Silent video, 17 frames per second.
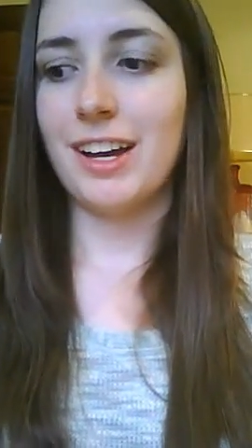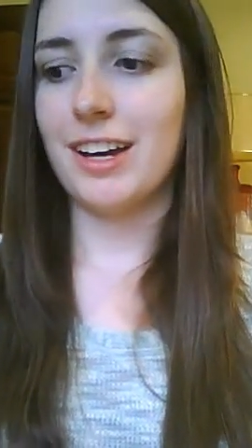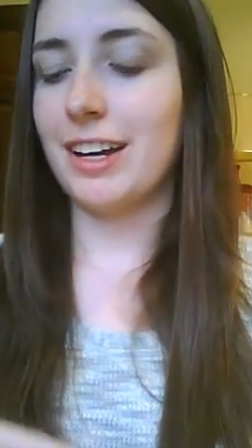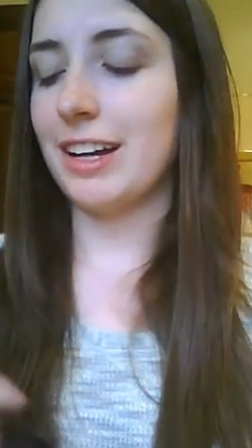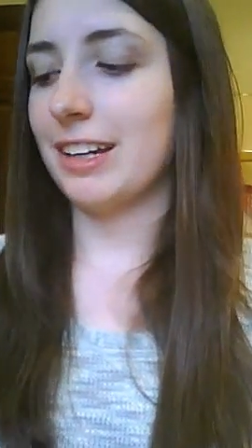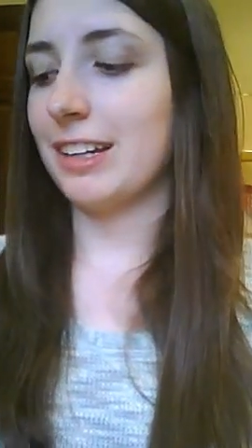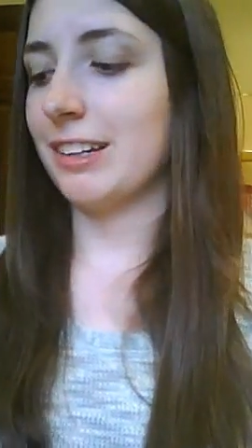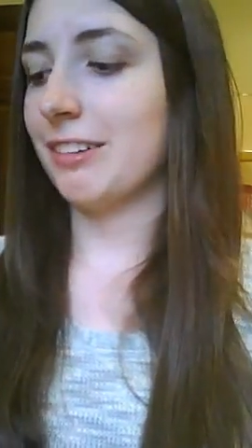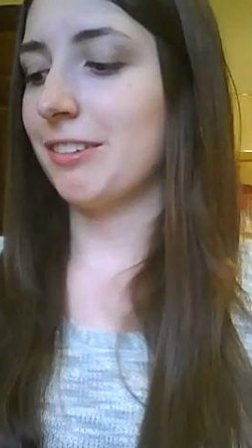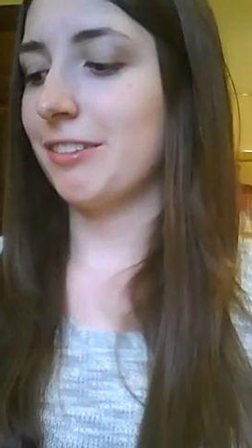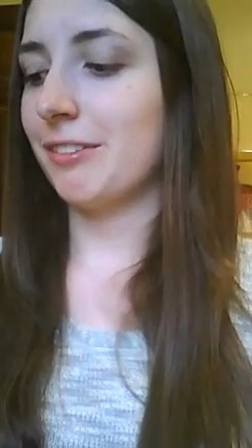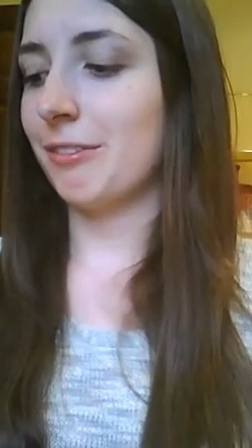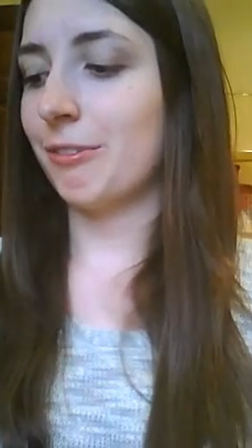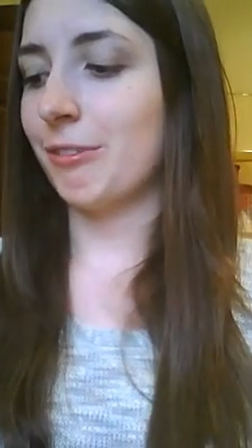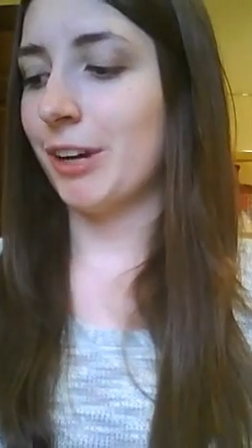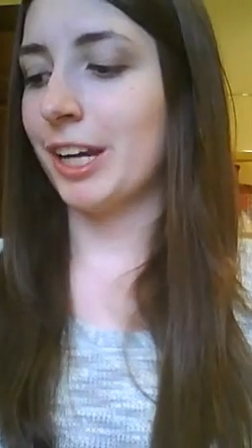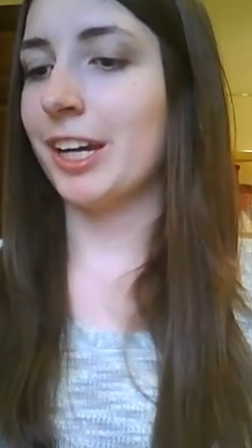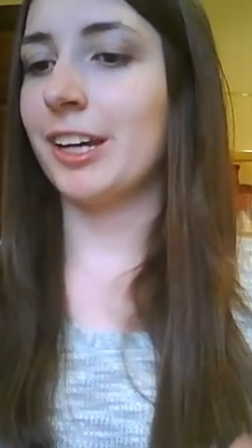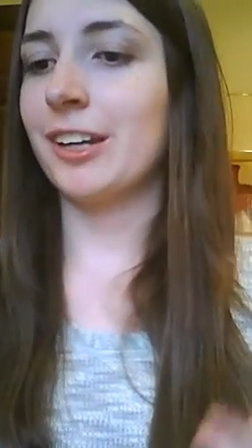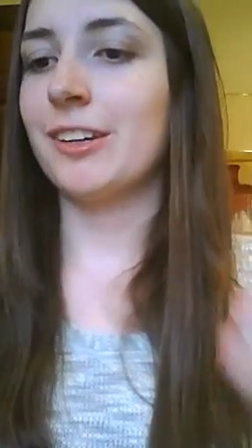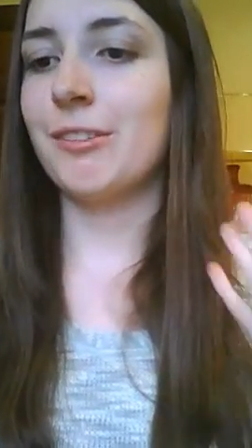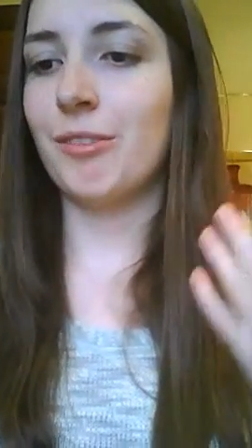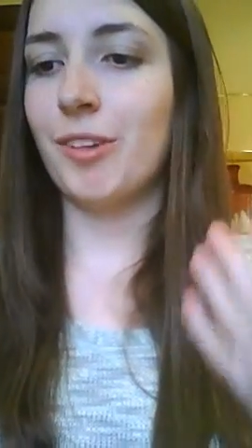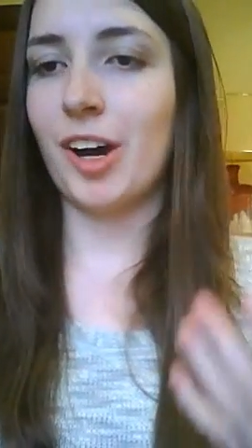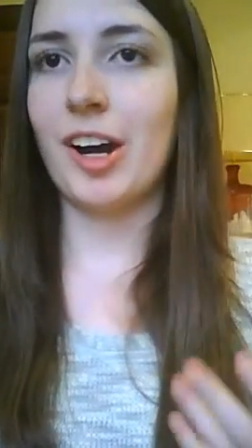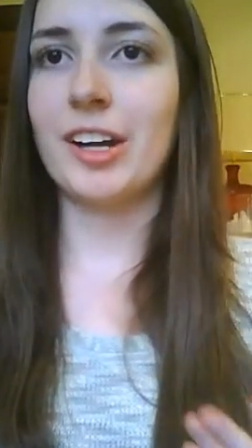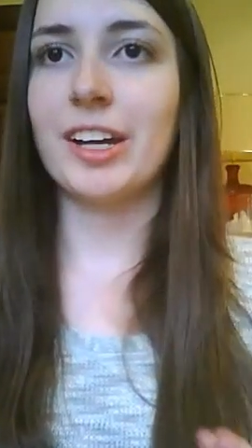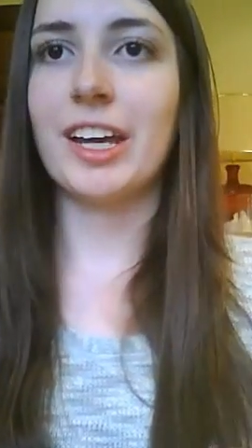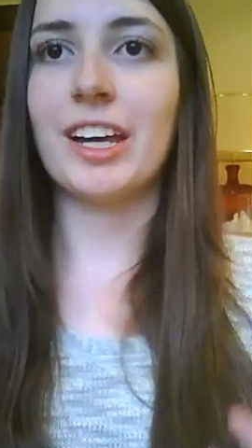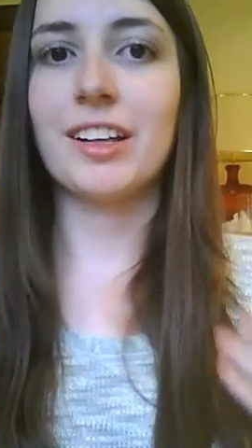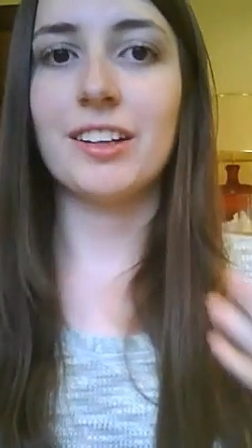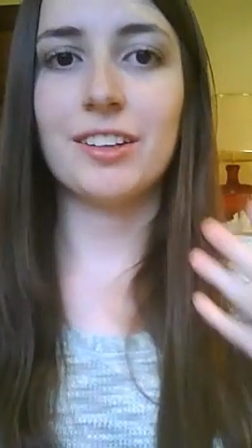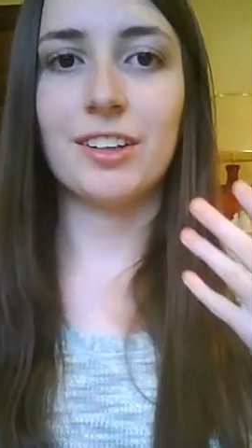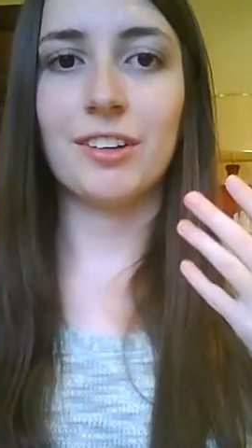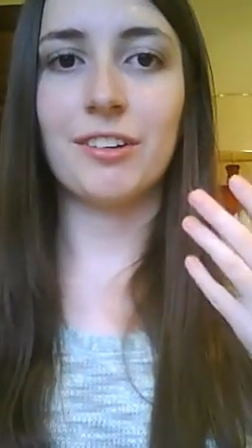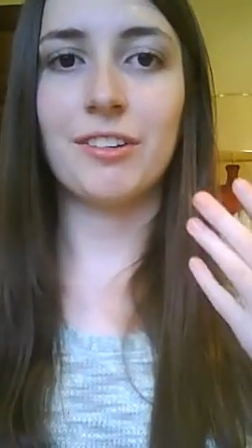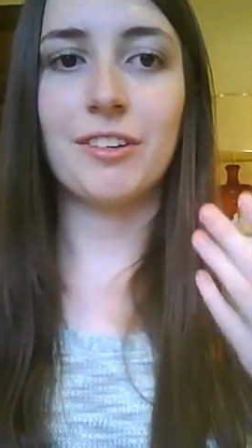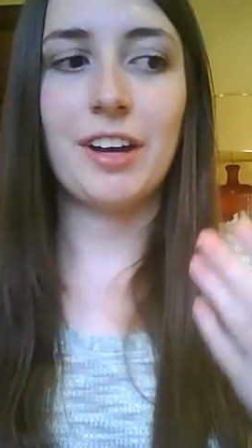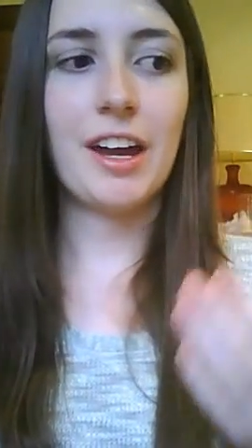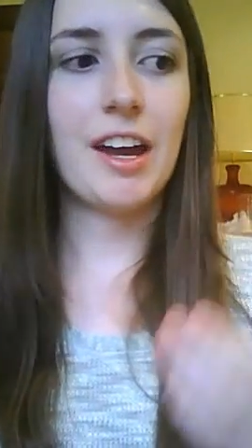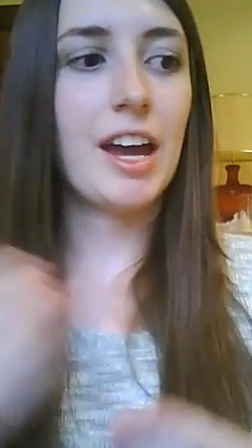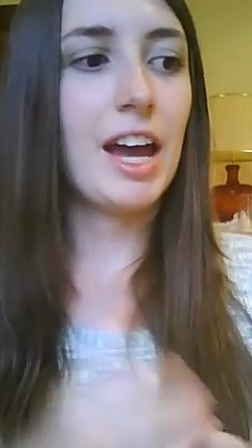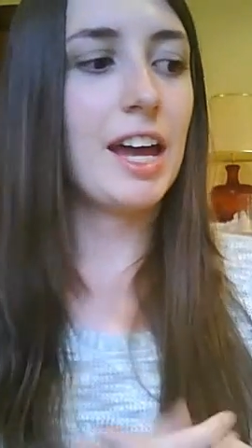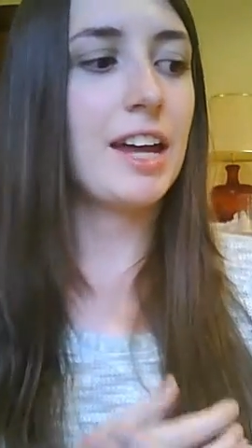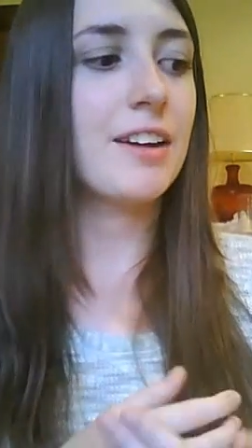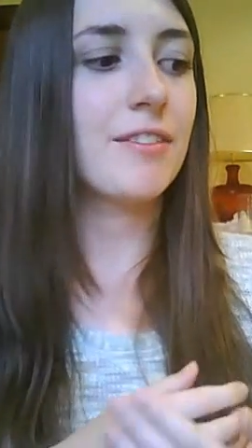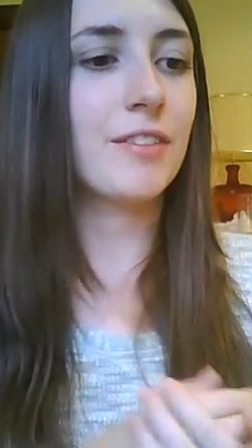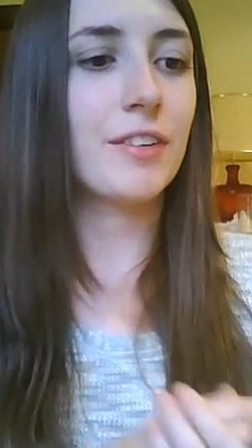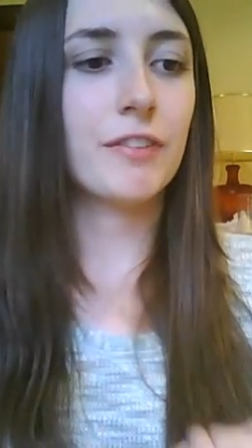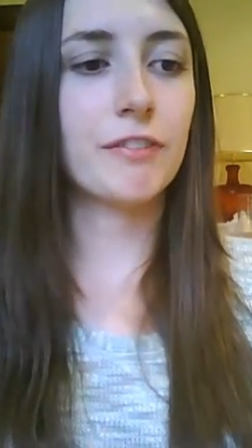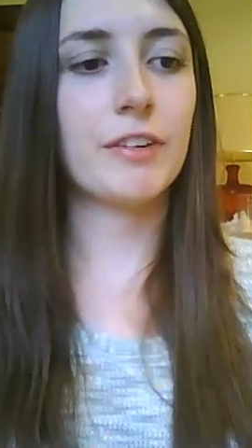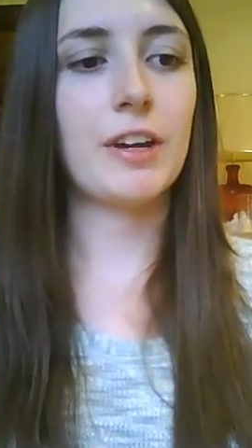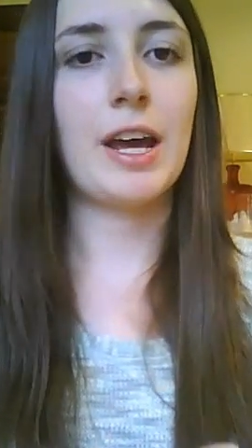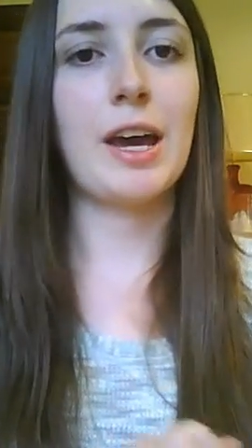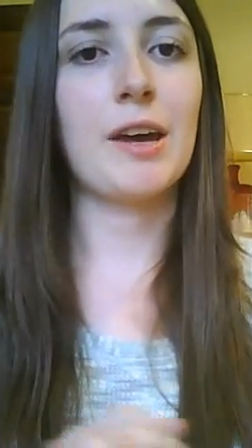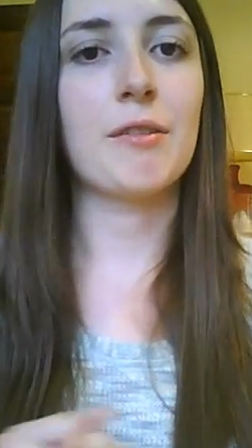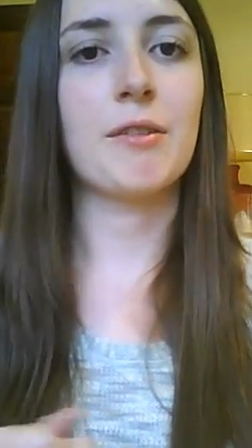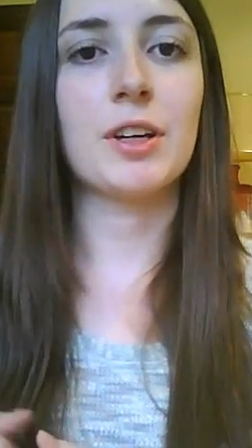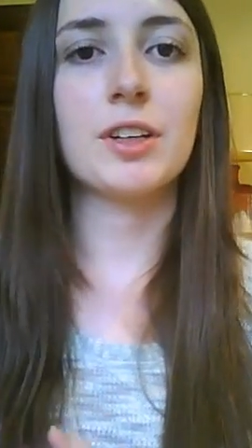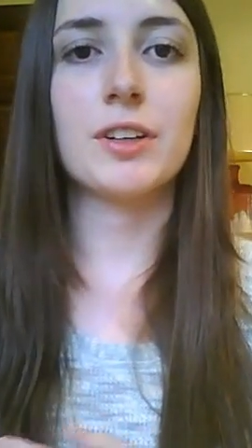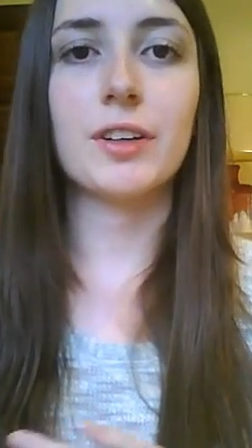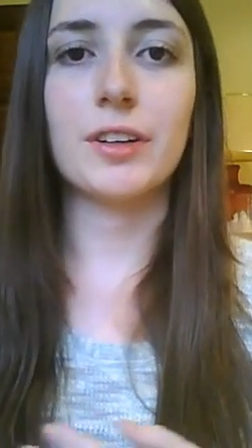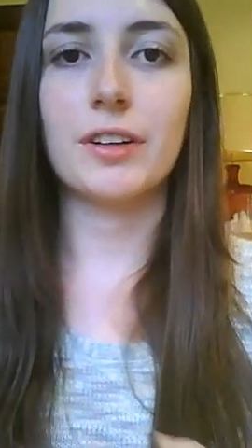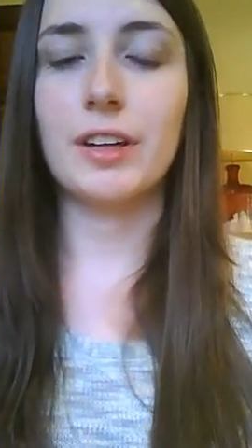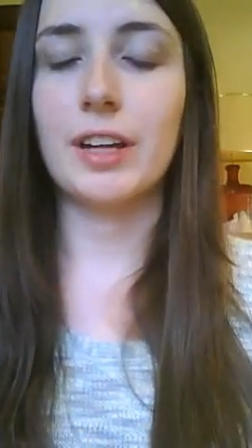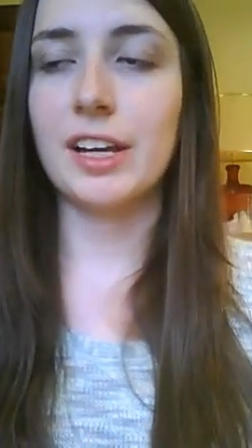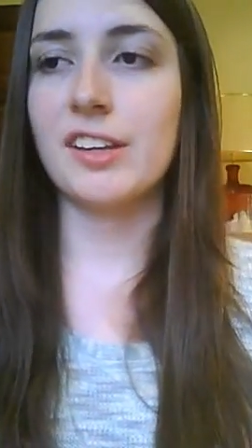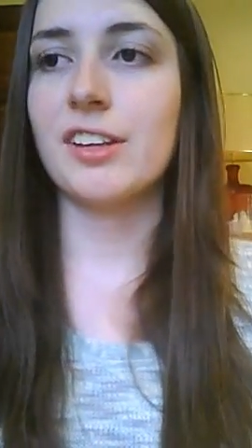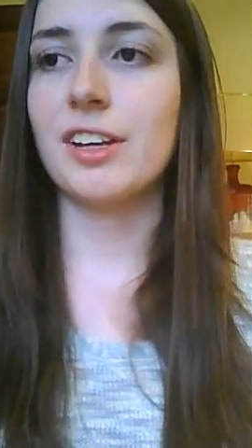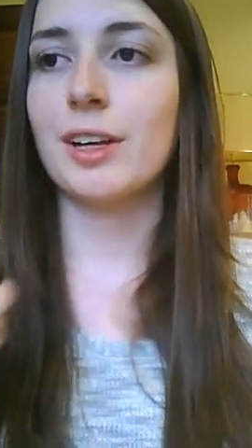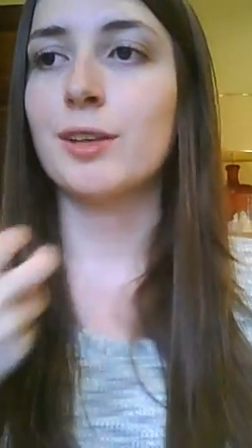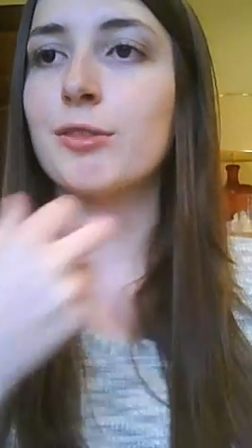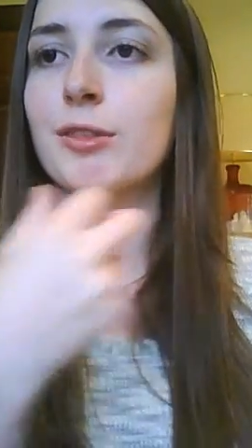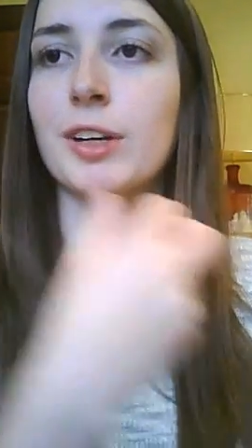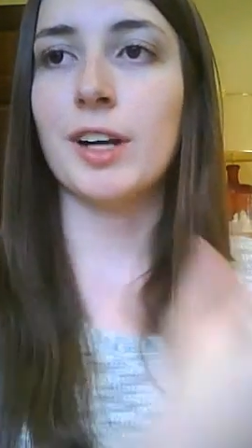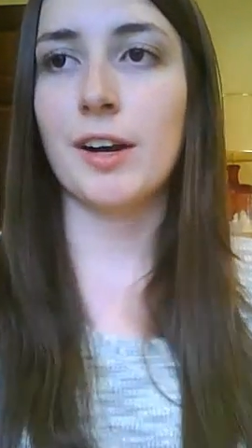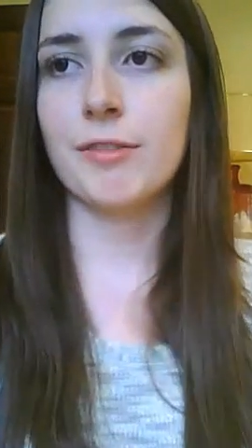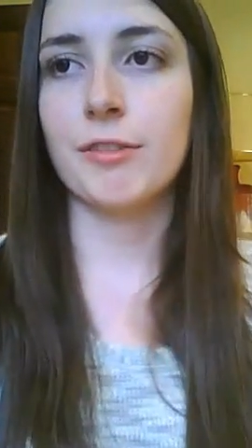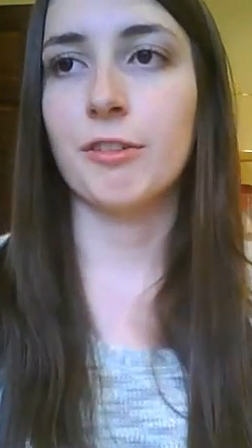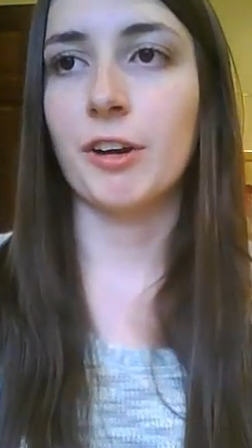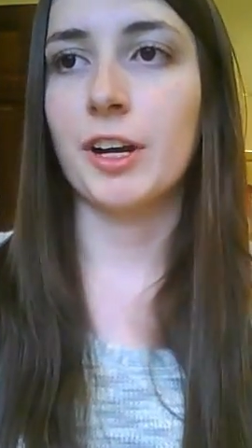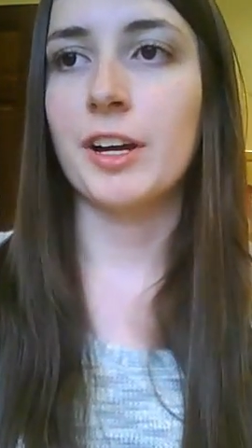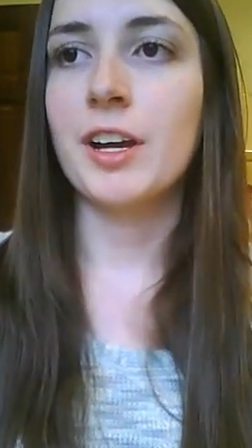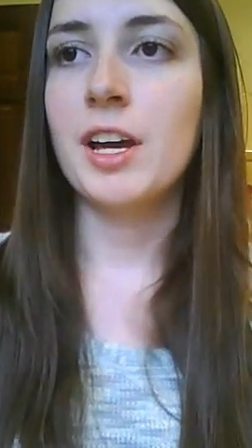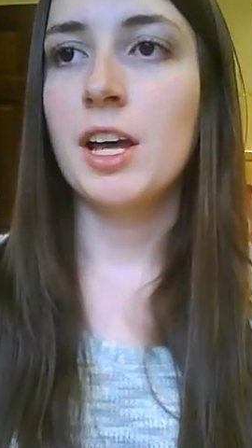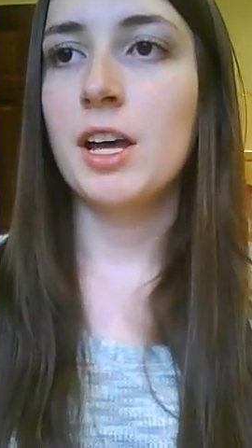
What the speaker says: and Wicked are working to end the flare which could lead to his recovery.